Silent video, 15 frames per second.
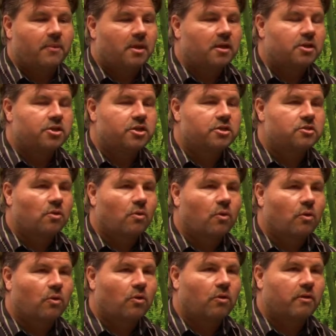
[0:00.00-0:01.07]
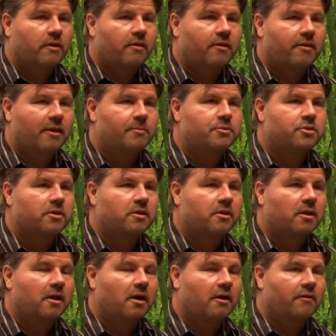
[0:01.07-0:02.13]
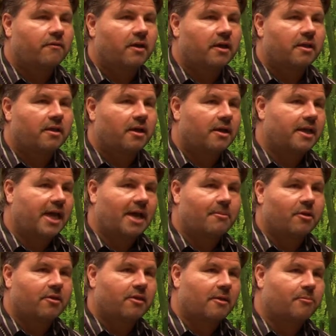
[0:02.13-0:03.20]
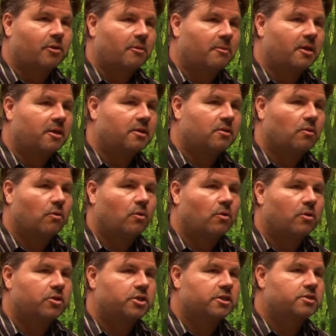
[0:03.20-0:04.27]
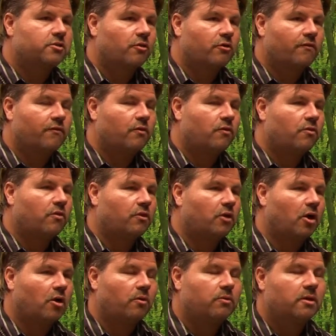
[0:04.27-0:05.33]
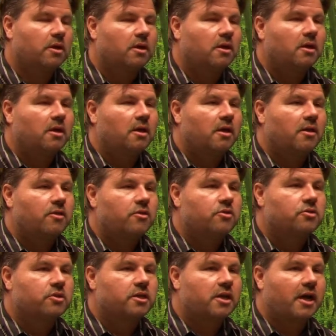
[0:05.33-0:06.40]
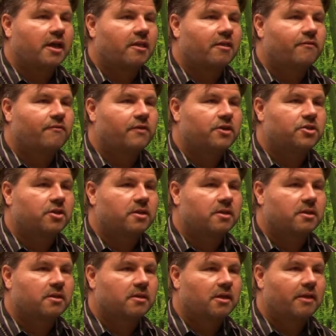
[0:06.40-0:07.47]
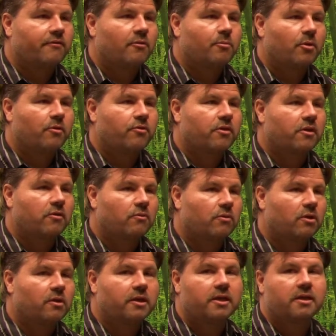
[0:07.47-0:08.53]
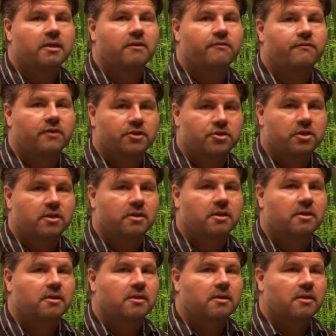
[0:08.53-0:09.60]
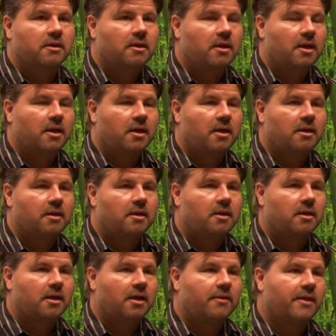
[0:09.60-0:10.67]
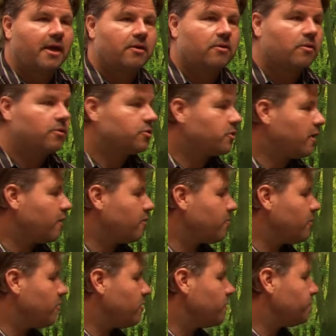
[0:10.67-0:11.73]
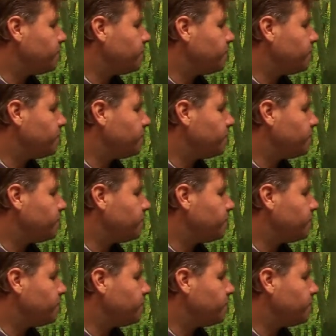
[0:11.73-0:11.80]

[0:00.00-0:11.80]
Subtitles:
Just oral consumption of a GABA supplement or just those foods alone is usually not sufficient if a person is really deficient in that neurotransmitter.